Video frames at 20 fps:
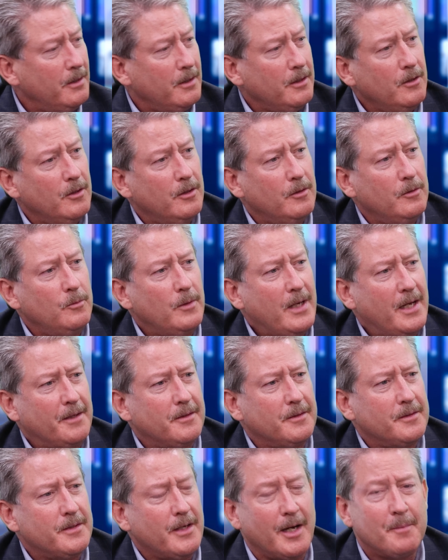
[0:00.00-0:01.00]
You know,
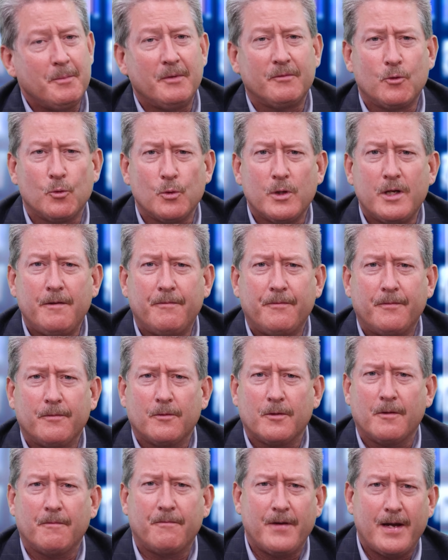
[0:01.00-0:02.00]
at the time of grief
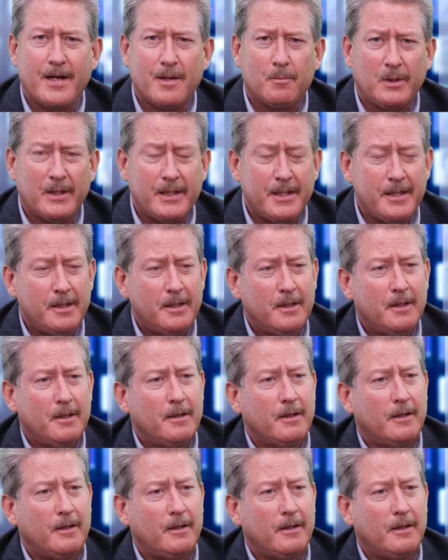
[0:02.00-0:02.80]
for the family,